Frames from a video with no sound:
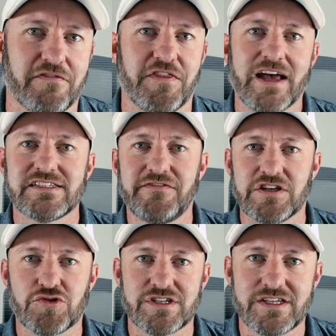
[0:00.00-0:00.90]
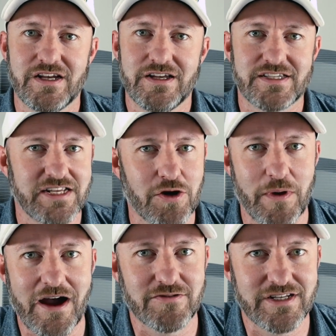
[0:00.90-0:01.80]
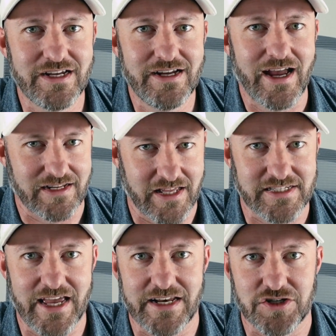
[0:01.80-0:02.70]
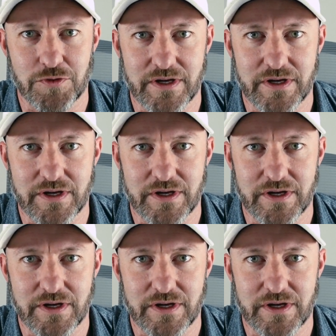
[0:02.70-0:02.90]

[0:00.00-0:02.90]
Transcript: if that's of interest, stick around and let's get into